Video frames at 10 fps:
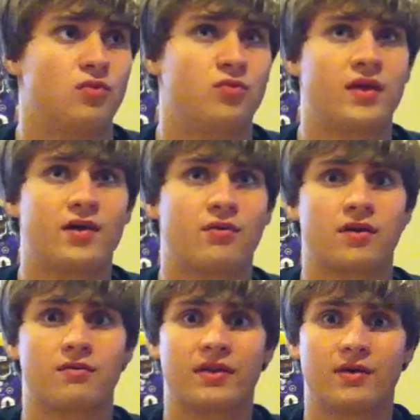who they
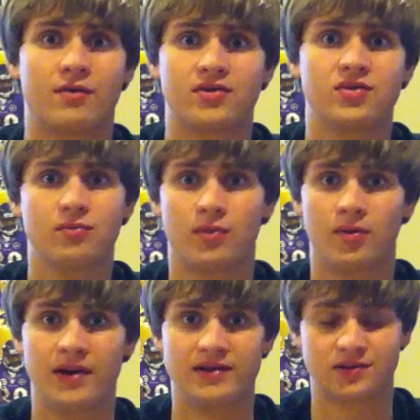were when they won the Super Bowl.
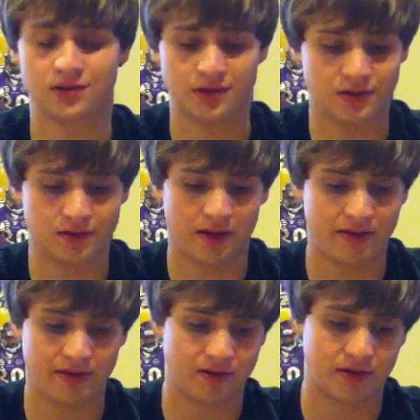Basically, I
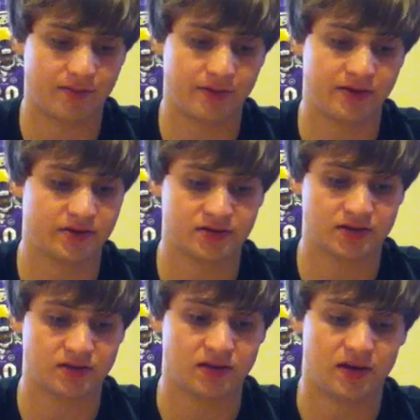think they're going to be just
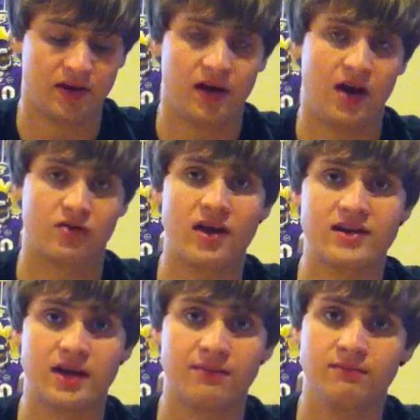a, a,
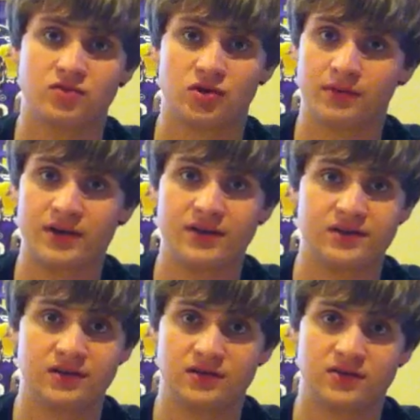great team. Drew Brees
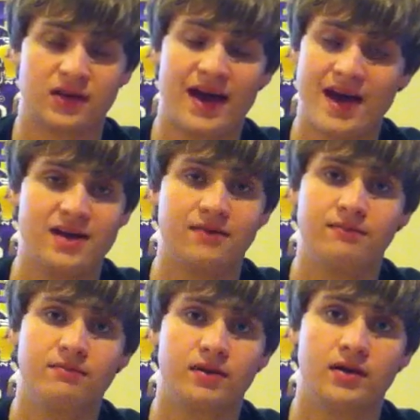is I hate
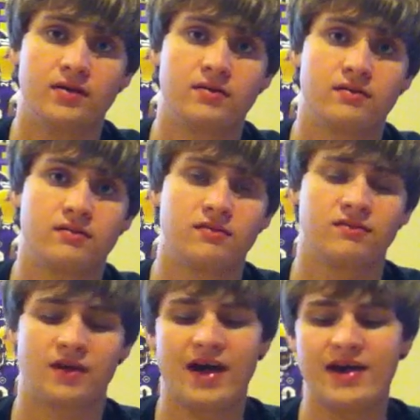him, but
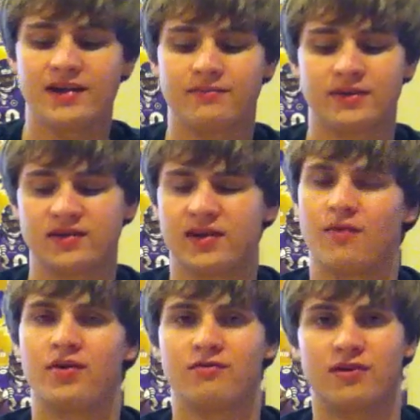well, I hate him because
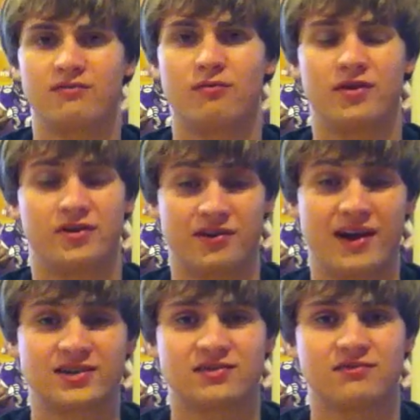that one One
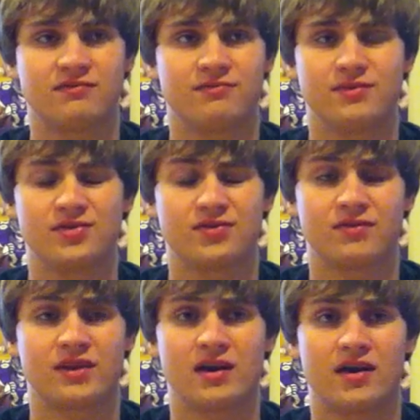Direction music
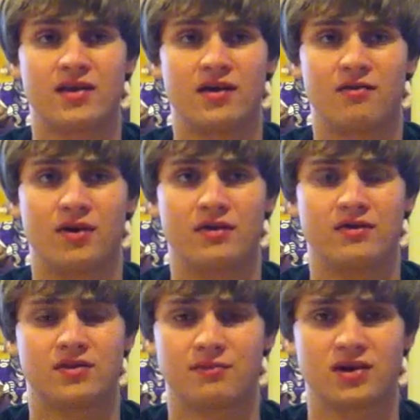or the one
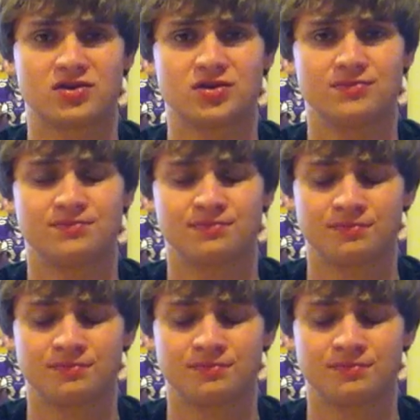commercial.